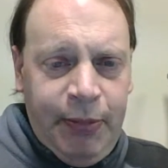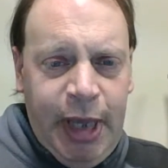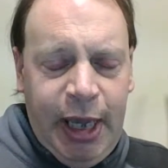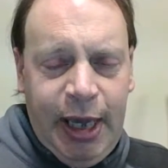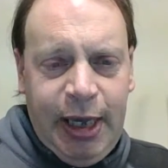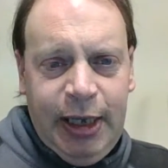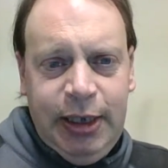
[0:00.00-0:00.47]

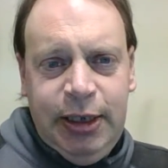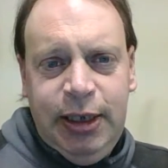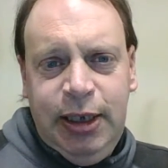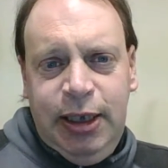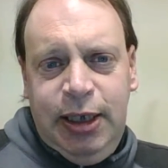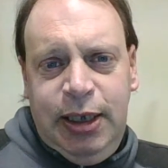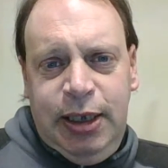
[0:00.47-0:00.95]
And
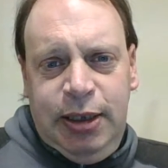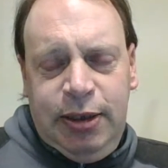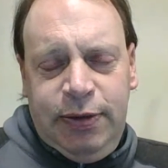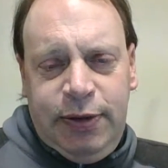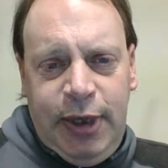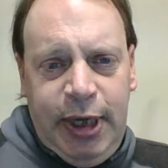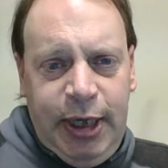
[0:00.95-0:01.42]

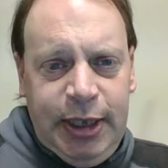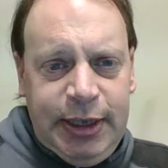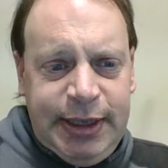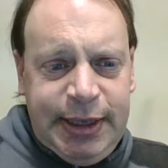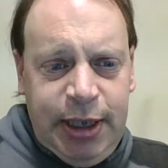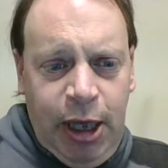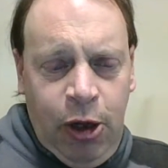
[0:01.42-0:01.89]
the thing
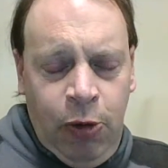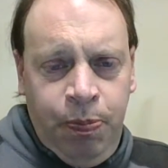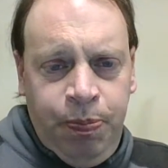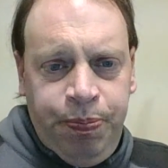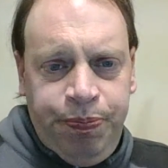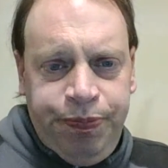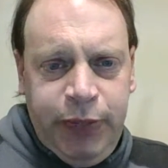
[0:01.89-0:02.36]
is, though,
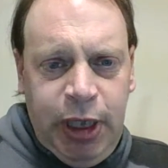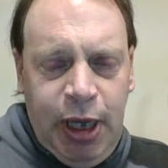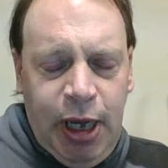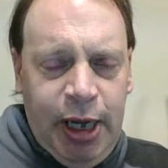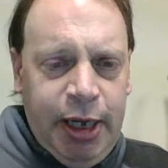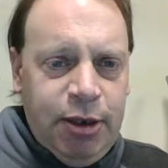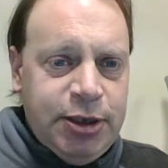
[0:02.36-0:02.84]

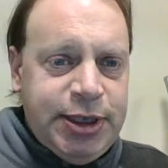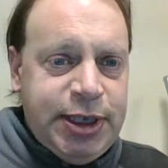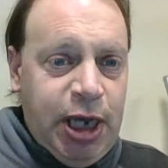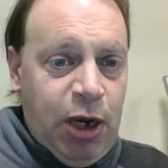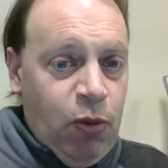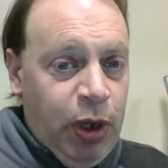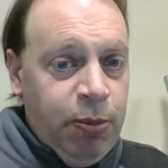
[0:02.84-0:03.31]
I
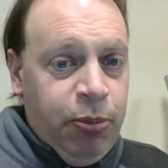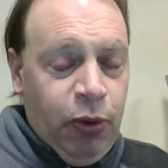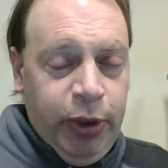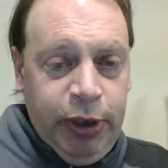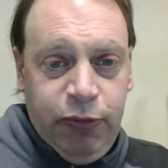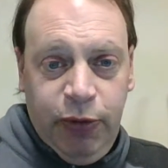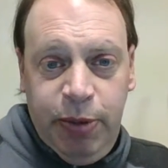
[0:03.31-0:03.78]
understand
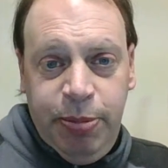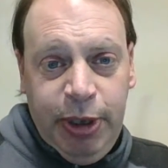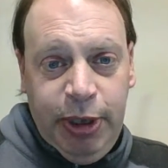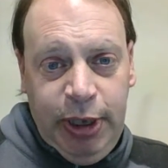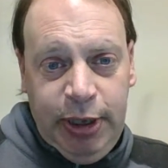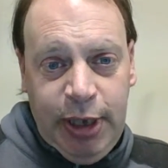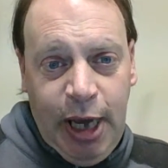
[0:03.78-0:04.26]
$1.3
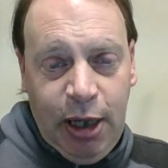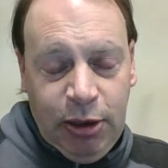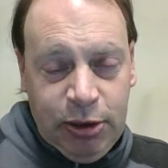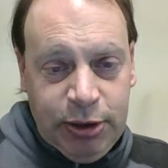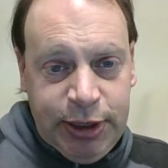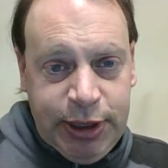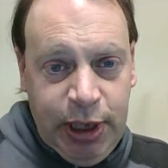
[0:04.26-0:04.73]
billion,
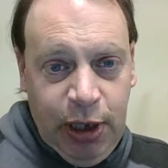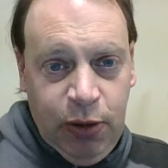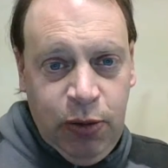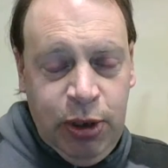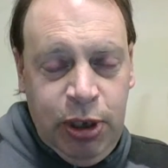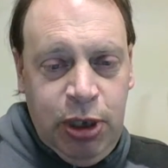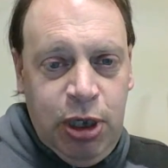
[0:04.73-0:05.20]

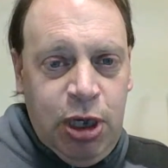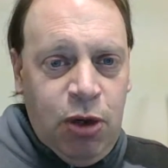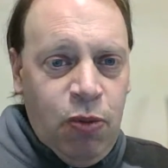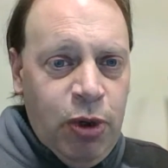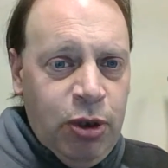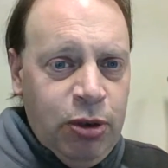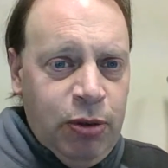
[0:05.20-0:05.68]
though,
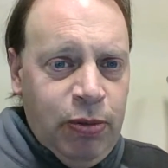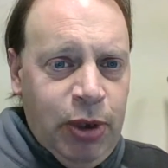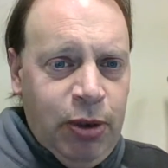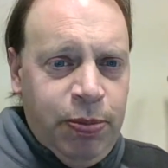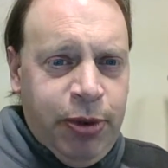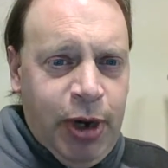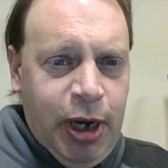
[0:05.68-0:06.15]

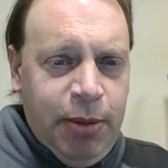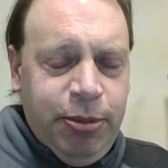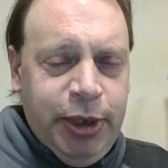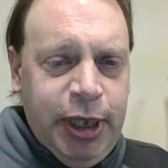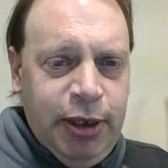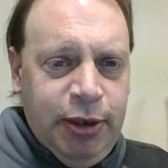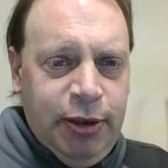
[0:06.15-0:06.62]
will
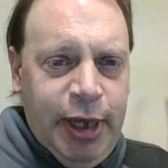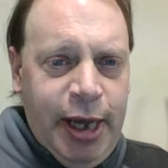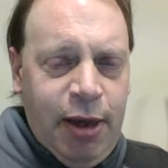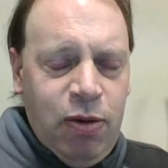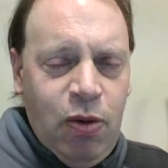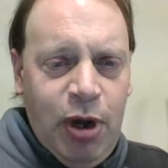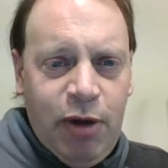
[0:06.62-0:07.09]
probably,
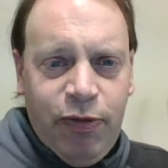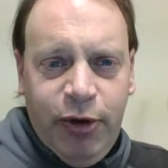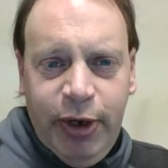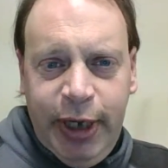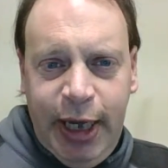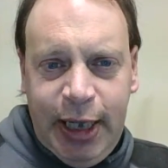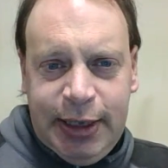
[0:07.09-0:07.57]

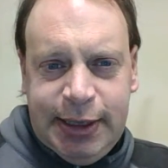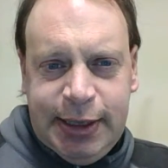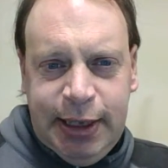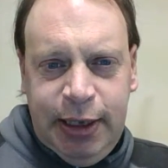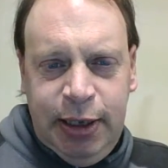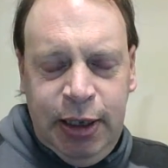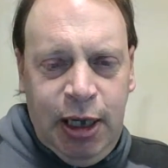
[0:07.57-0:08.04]
whoever gets
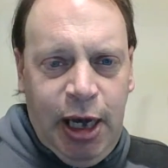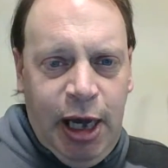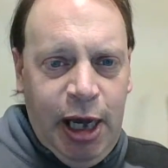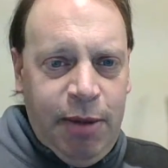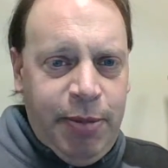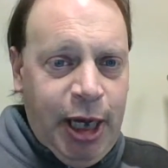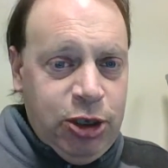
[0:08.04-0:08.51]
it,
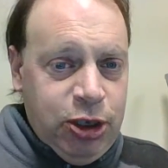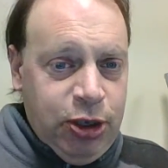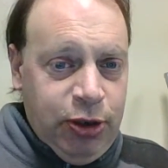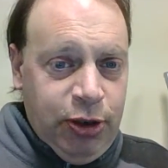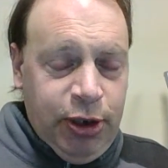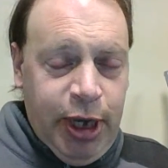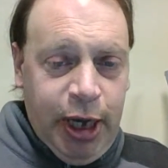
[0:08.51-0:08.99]
I
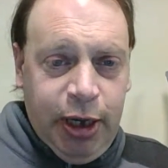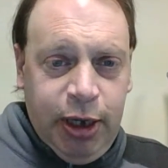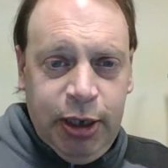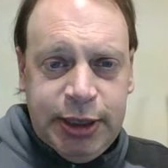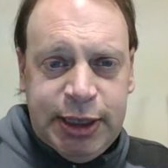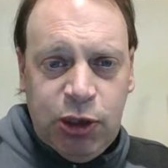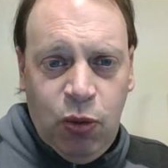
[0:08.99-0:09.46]
imagine they're not
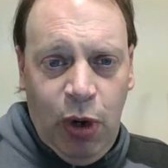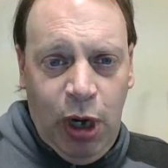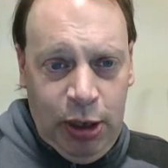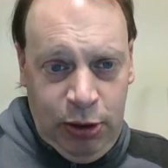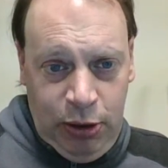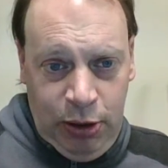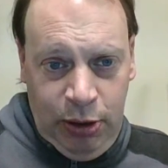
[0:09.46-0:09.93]
going to
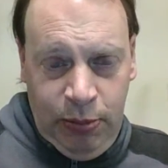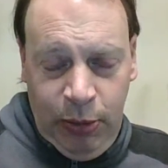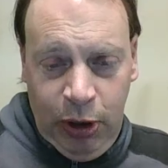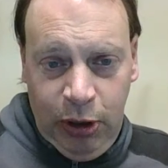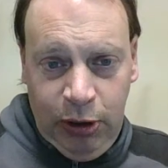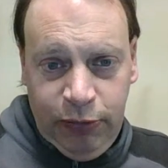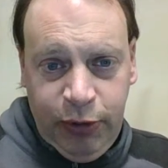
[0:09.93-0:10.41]
squander
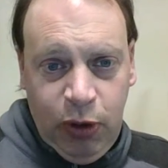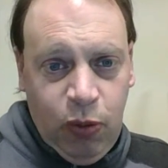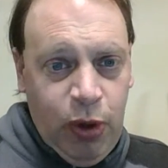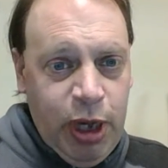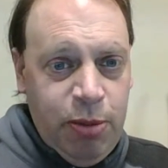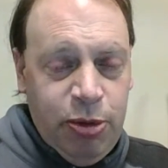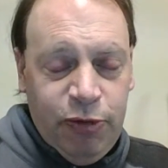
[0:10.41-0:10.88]
all of it
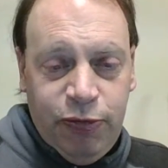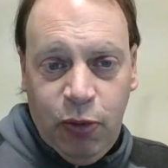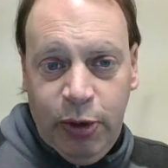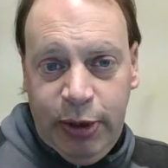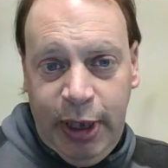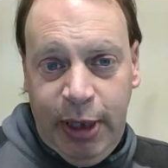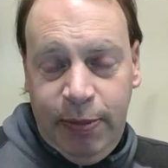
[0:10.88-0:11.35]
away
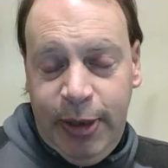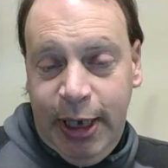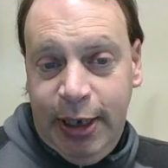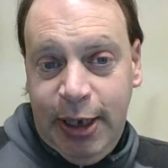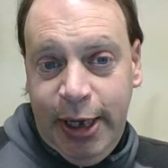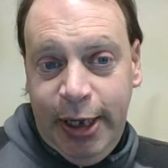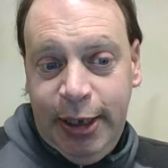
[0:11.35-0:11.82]
before
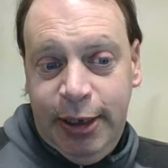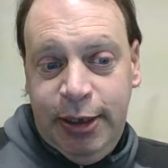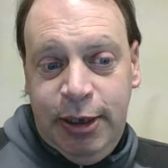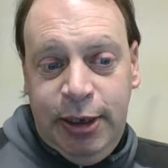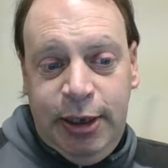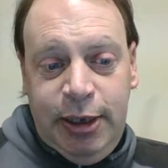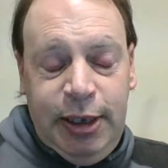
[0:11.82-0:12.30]
they die.
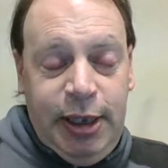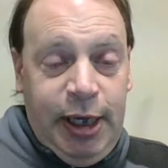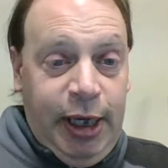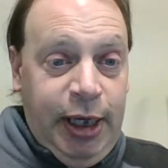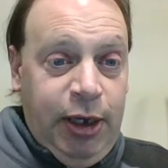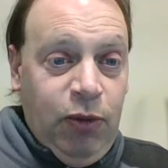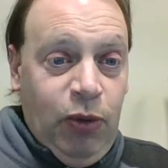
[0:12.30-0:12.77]

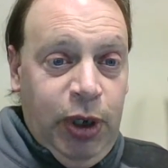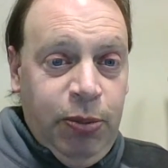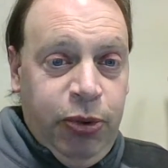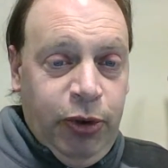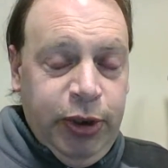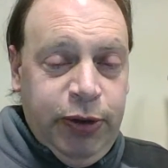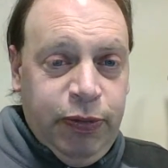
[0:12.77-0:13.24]
And
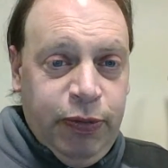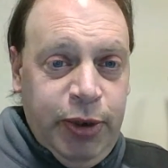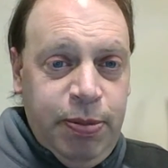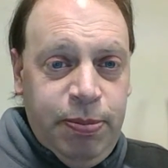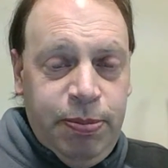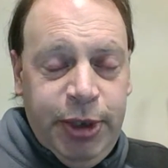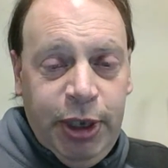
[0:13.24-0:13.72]

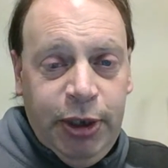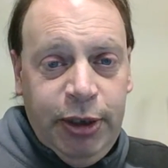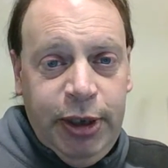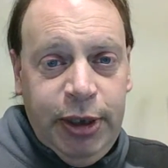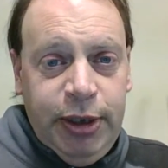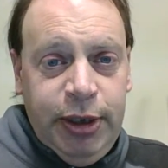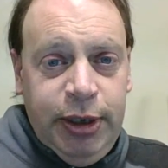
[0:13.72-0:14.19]
$1.3
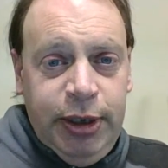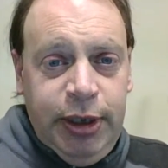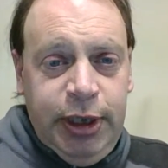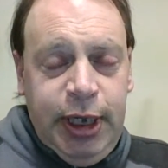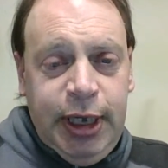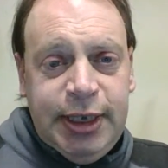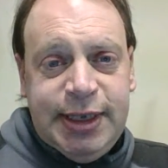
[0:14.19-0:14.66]
billion
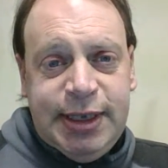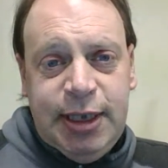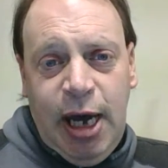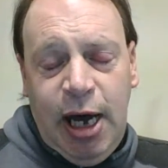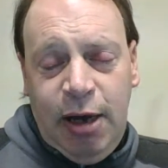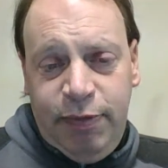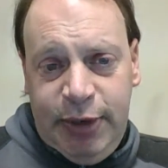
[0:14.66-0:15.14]
is
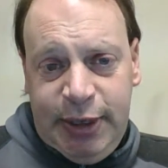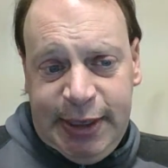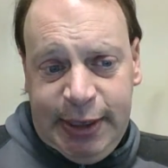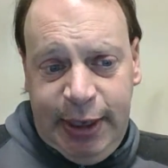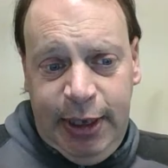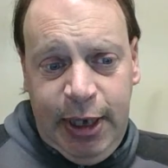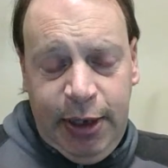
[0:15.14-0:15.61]

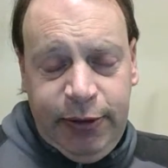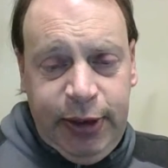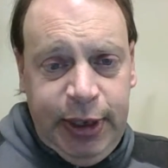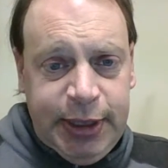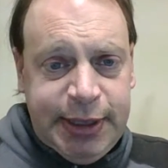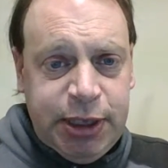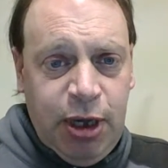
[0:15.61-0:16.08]
obviously
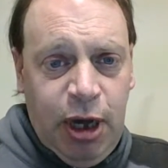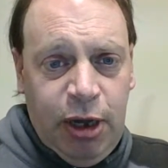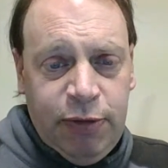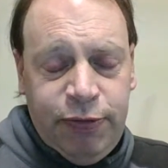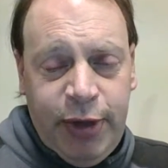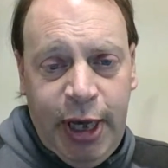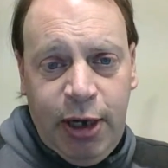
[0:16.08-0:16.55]
nothing to
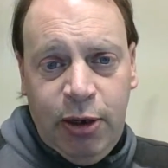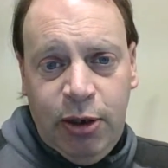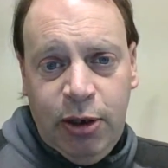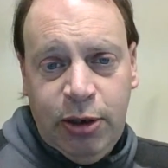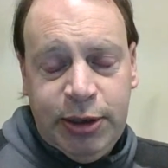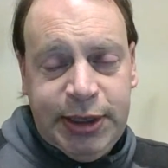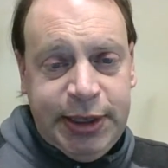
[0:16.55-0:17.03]
scoff at
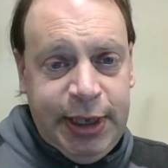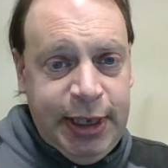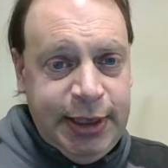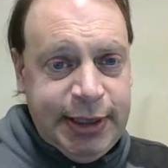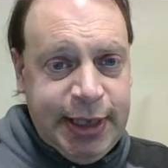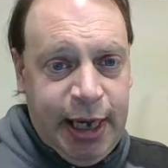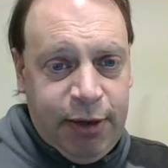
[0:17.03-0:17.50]
or
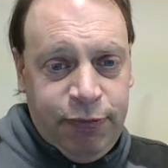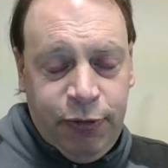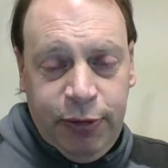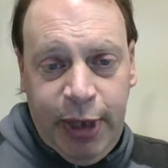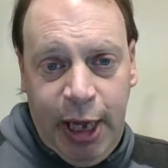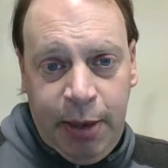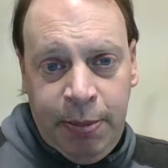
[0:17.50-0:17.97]
sneeze at,
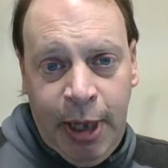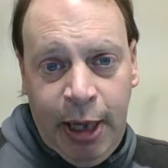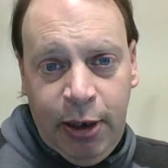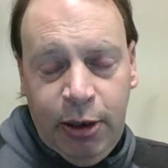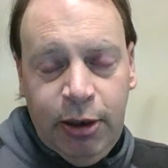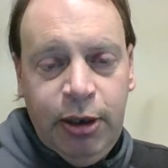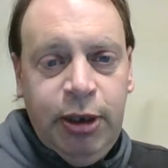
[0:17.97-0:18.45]
for that
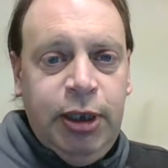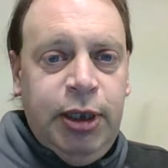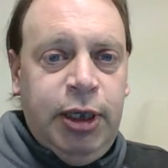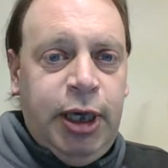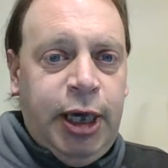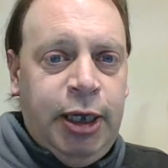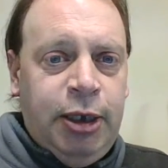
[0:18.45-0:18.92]
matter.
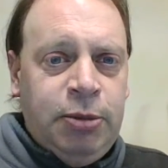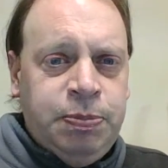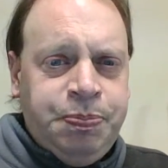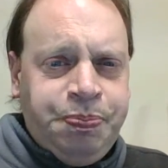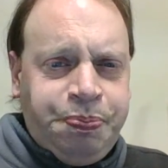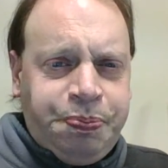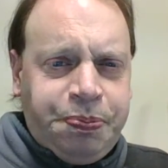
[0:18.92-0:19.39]
And
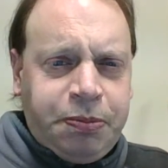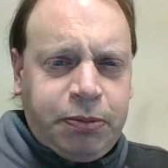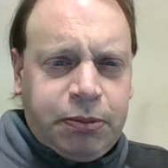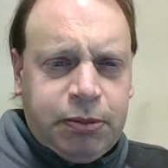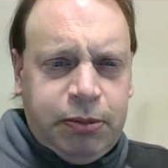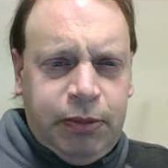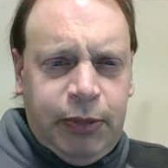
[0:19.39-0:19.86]

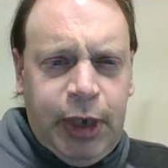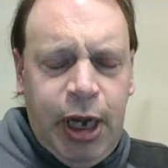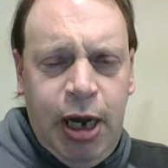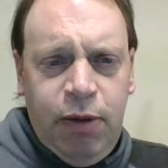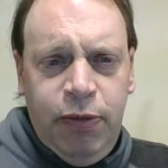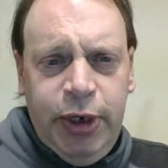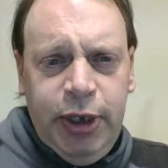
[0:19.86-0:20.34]

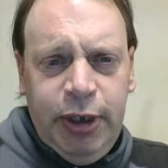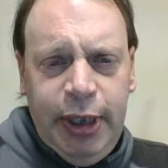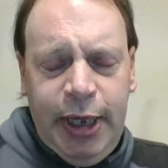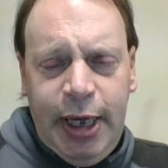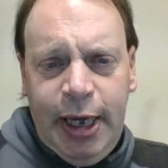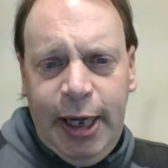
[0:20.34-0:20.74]
I really,